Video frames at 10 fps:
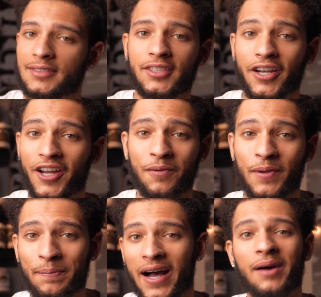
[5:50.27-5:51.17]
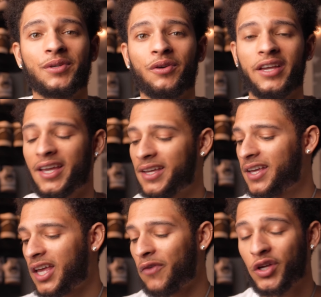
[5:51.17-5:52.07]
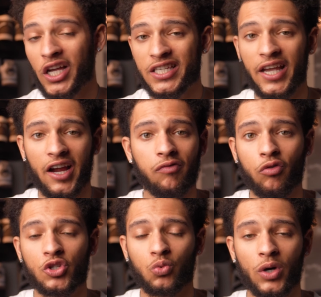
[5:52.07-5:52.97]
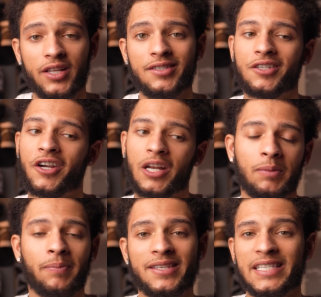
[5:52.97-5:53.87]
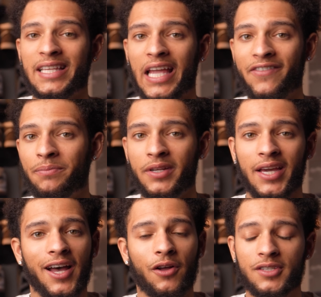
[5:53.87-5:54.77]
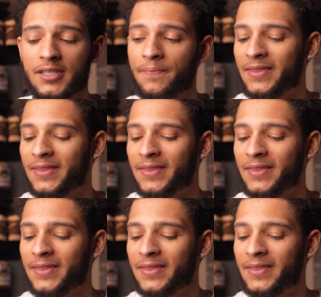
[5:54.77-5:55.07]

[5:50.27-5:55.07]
They're going to be popping, okay? If you guys get Air Force Ones, you're going to be basic like everybody else.